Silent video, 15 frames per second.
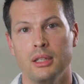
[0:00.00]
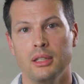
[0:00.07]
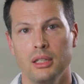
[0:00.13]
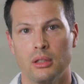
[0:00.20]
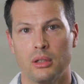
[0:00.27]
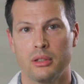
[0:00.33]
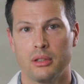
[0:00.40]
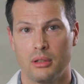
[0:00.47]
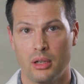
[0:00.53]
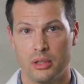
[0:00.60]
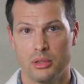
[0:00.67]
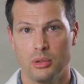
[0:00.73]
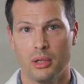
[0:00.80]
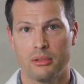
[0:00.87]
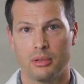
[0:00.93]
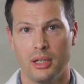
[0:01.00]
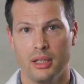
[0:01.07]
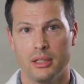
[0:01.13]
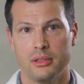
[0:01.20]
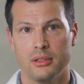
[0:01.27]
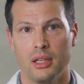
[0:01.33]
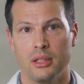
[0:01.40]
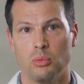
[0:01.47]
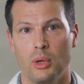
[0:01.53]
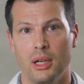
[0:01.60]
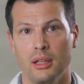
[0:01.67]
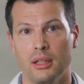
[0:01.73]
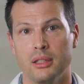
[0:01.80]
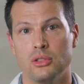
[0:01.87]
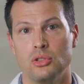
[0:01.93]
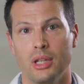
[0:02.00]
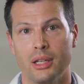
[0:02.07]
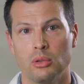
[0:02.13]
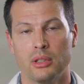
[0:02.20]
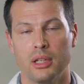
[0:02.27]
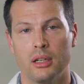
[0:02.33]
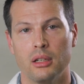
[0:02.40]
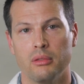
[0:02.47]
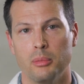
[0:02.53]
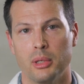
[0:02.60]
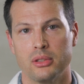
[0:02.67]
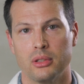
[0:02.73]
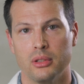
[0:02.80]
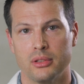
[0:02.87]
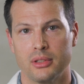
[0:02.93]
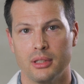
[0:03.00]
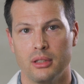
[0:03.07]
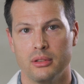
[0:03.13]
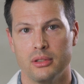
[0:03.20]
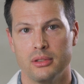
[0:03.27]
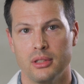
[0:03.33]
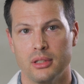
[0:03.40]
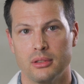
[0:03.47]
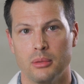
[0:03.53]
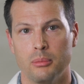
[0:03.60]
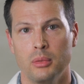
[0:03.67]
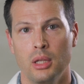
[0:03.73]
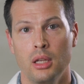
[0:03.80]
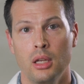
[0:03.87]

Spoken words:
and knee osteoarthritis as well as general care of the musculoskeletal system,